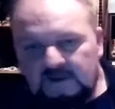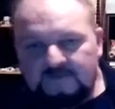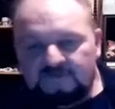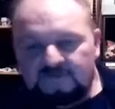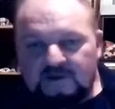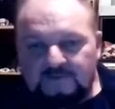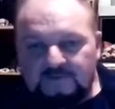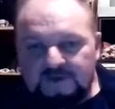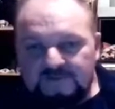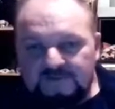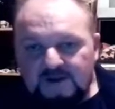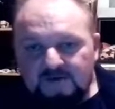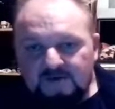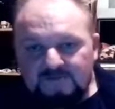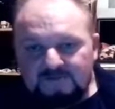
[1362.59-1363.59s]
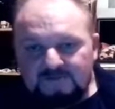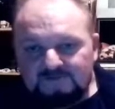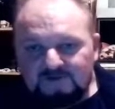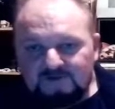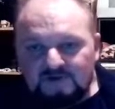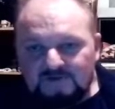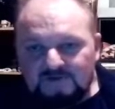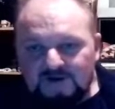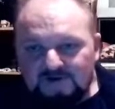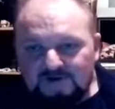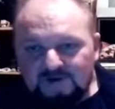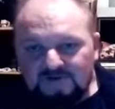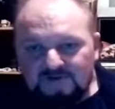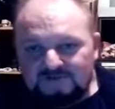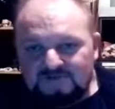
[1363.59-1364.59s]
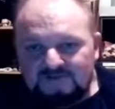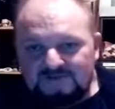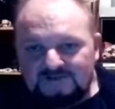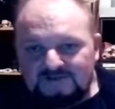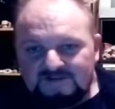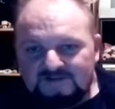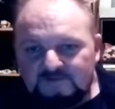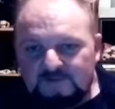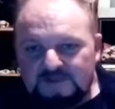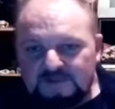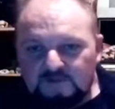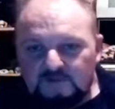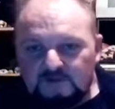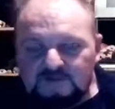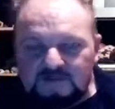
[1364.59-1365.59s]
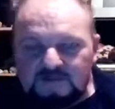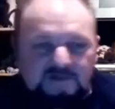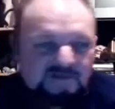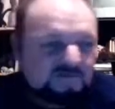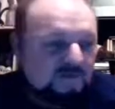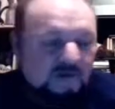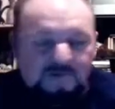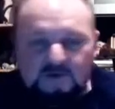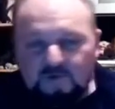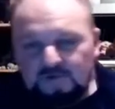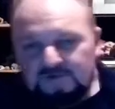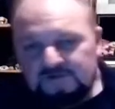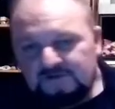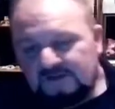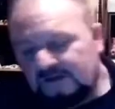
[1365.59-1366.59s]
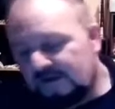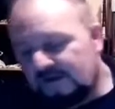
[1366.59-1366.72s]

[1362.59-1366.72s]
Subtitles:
us coming in there and talking about ghosts and spreading the word that their place might be haunted.